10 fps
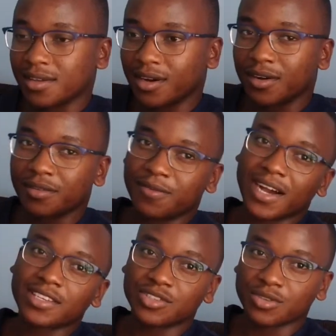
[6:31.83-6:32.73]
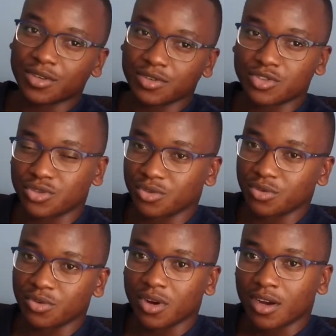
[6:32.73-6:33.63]
You know, I would advise you, you know,
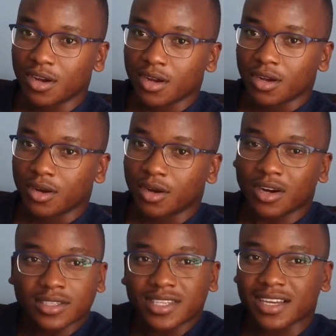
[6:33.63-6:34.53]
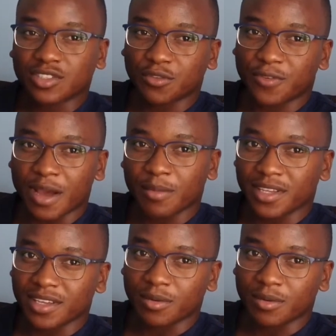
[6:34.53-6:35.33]
to contact your family.